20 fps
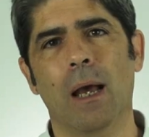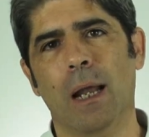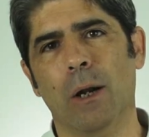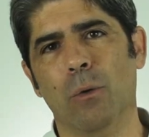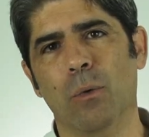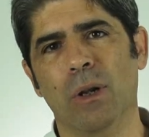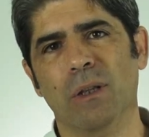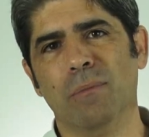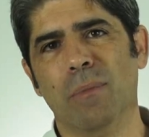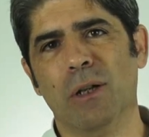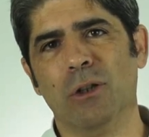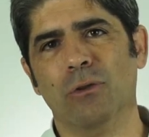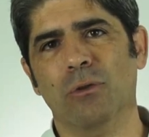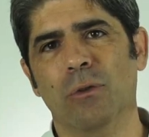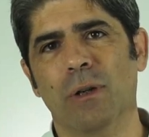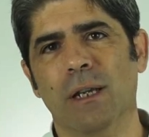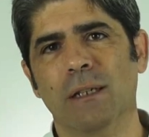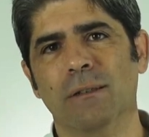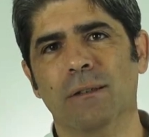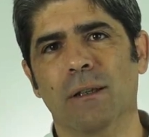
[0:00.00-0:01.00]
Some
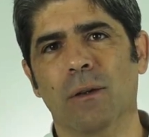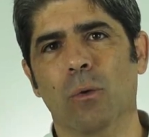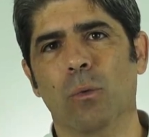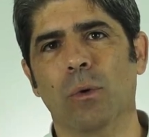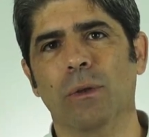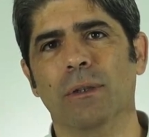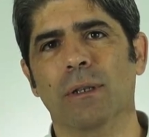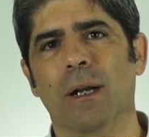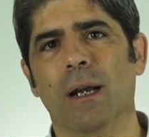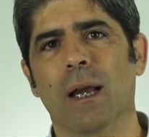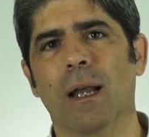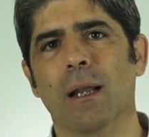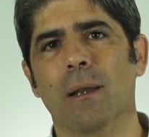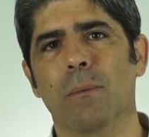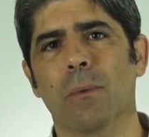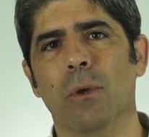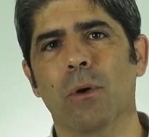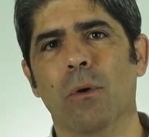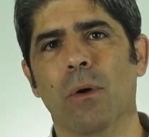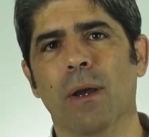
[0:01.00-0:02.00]
people find
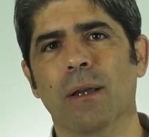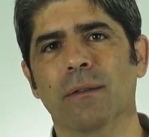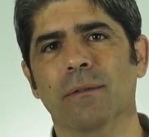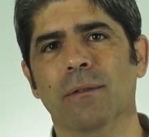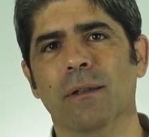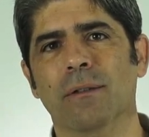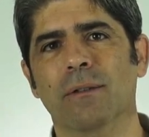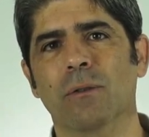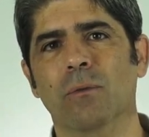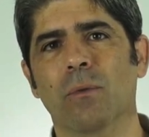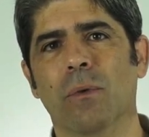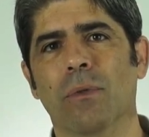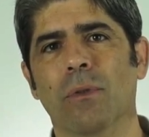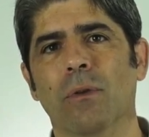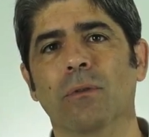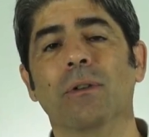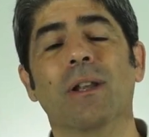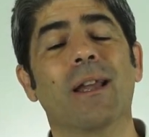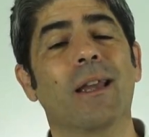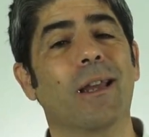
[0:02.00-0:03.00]
relief from this
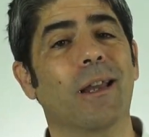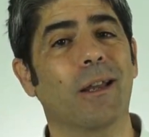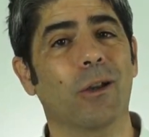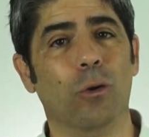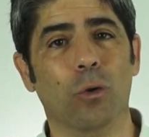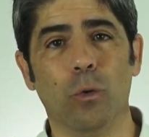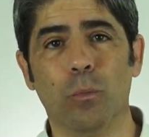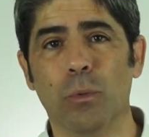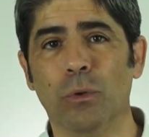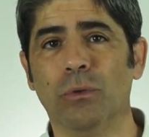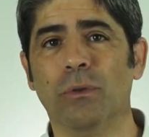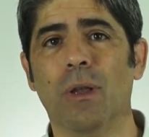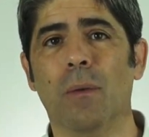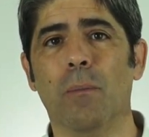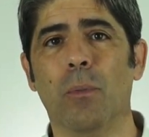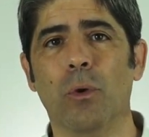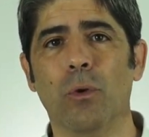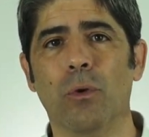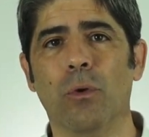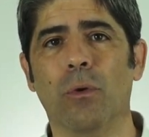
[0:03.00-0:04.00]
situation in support
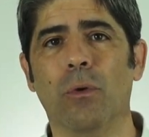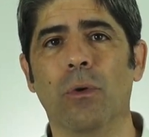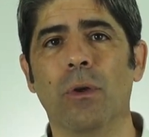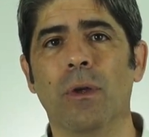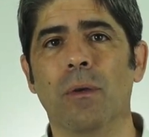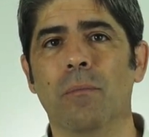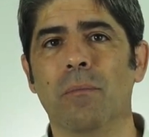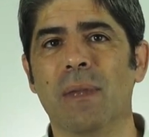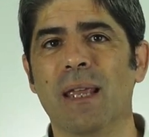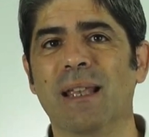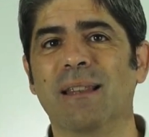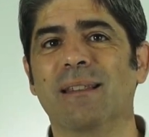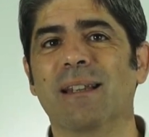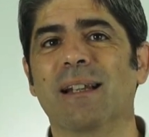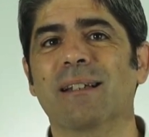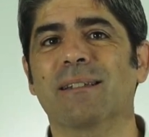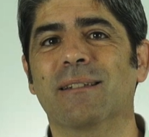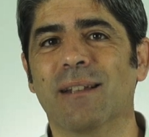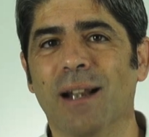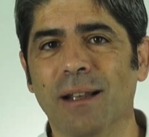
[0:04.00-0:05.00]
groups as they
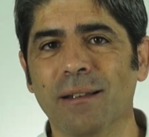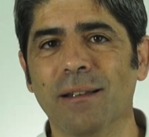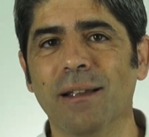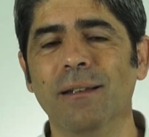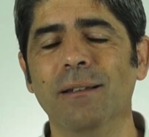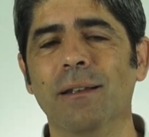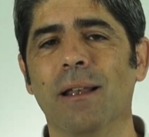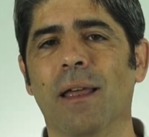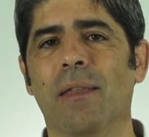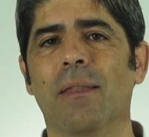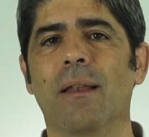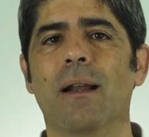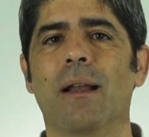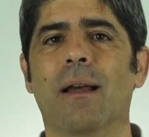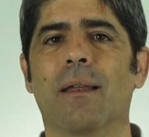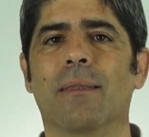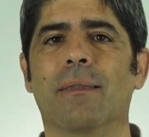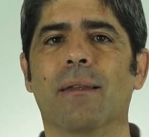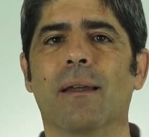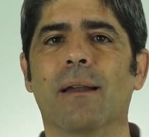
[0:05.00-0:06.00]
try to lose weight
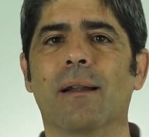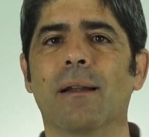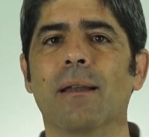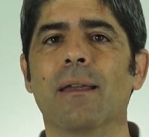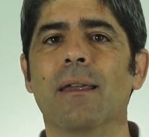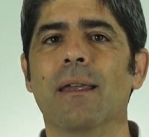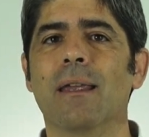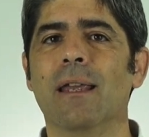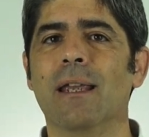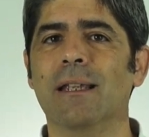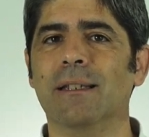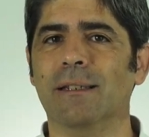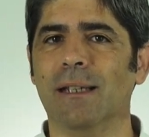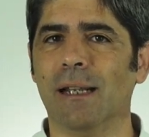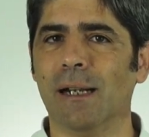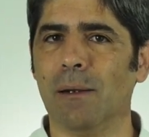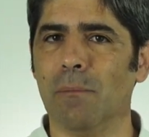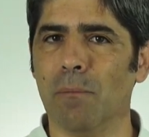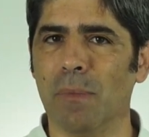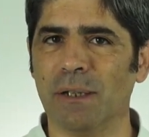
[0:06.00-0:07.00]
and become more
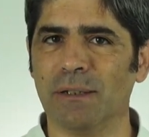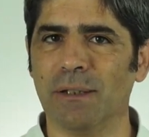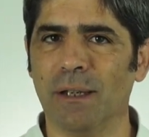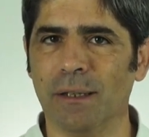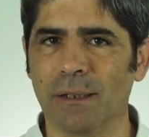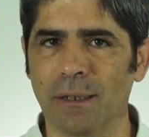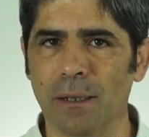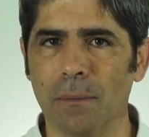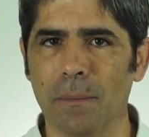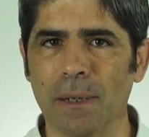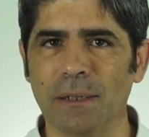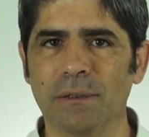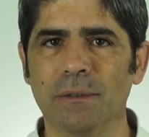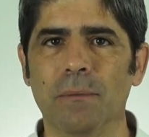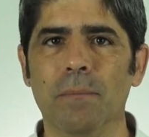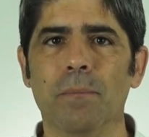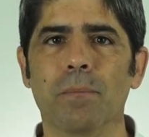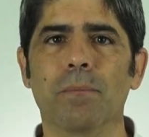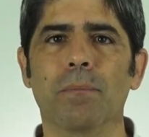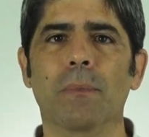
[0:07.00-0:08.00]
active.
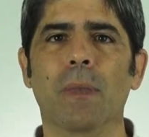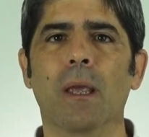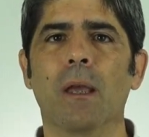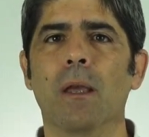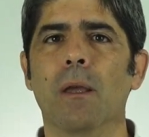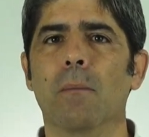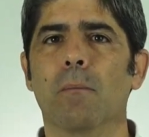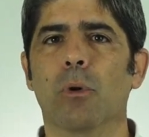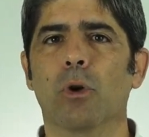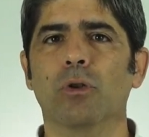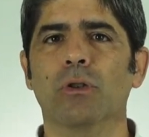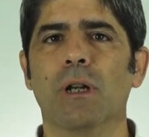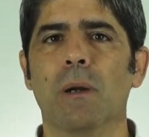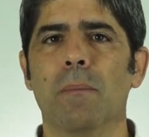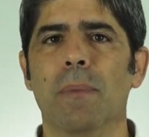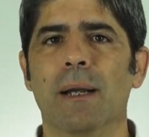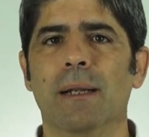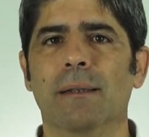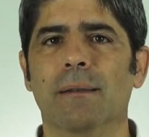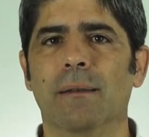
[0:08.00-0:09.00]
On the other
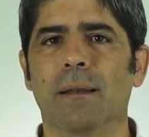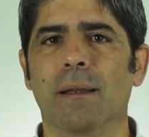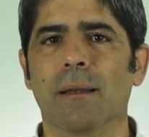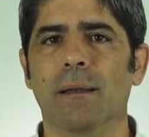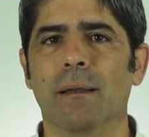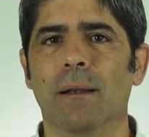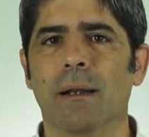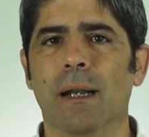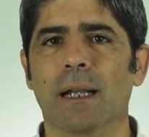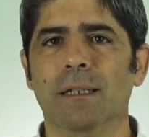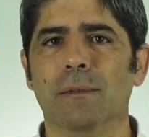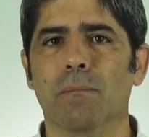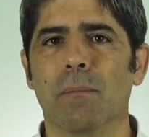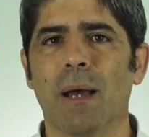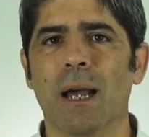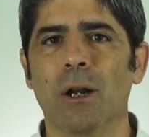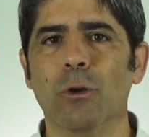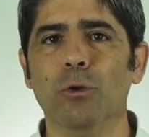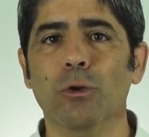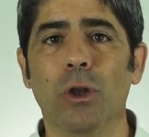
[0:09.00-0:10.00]
hand, the
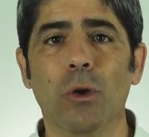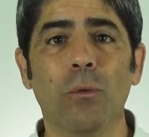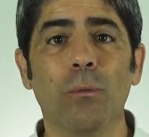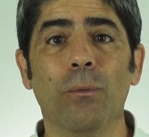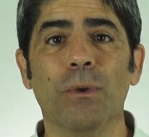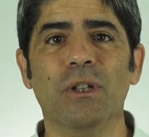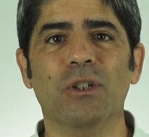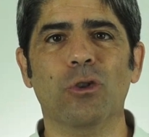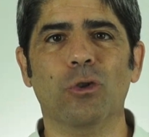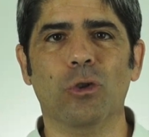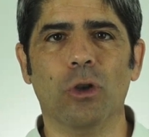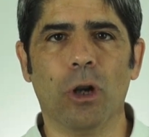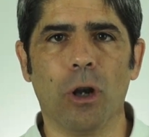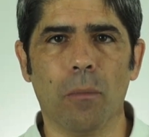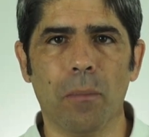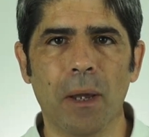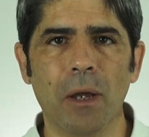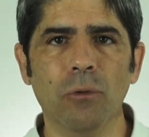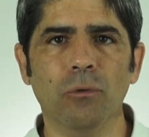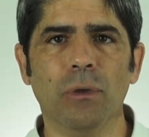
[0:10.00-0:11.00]
hands of a
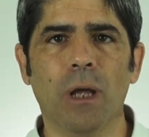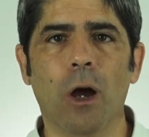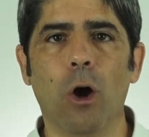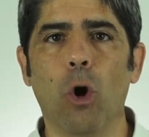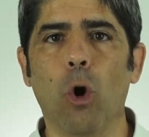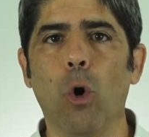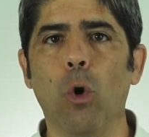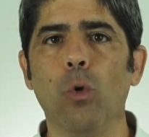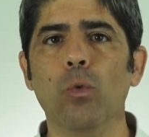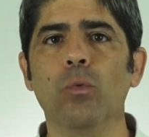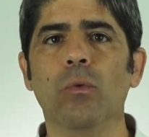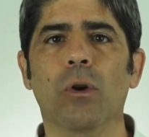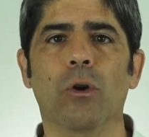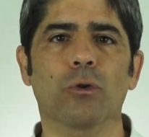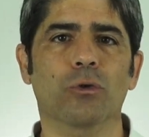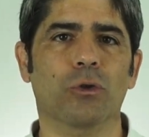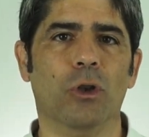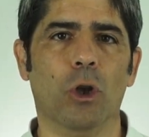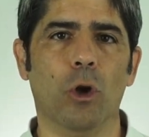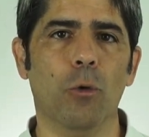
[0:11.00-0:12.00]
physiotherapist or
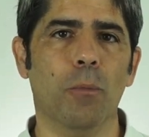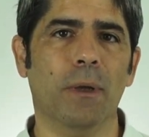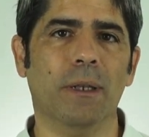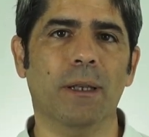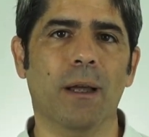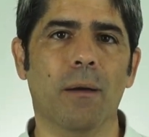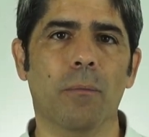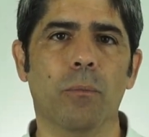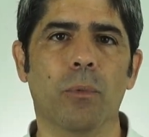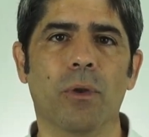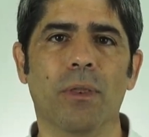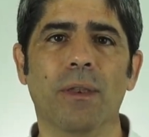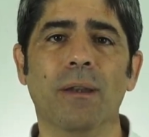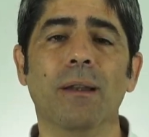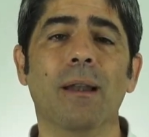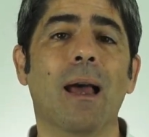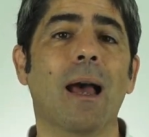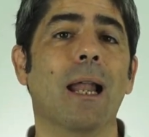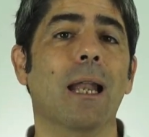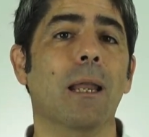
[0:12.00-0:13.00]

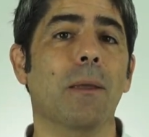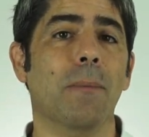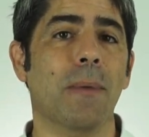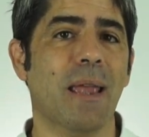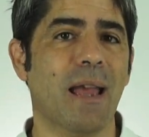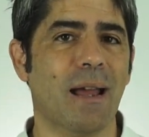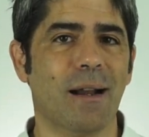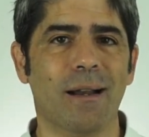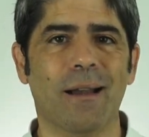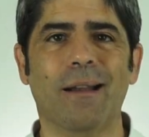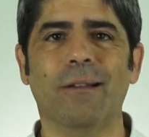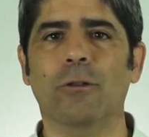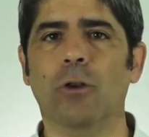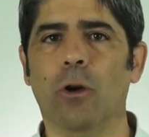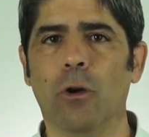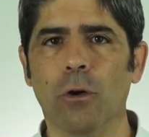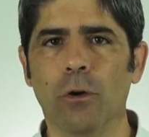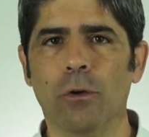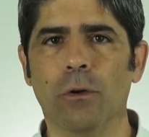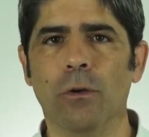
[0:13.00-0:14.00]
osteopath can relieve
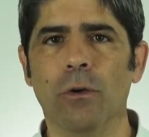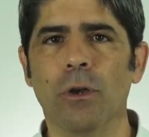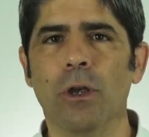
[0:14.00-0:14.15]
pain,